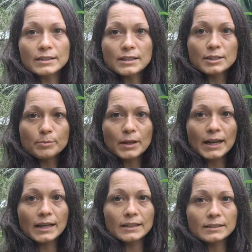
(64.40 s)
is this
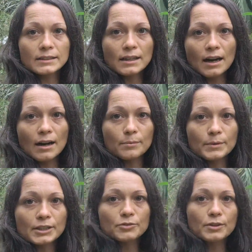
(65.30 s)
plant
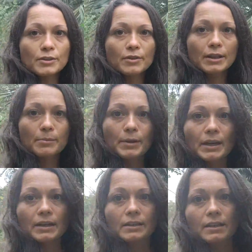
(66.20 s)
gets really, really
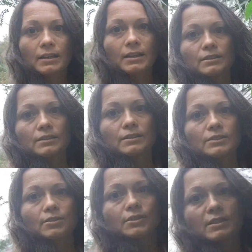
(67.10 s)
big.
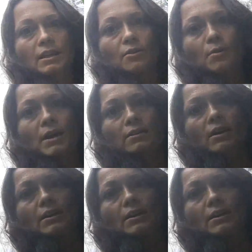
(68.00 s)
So it's got quite a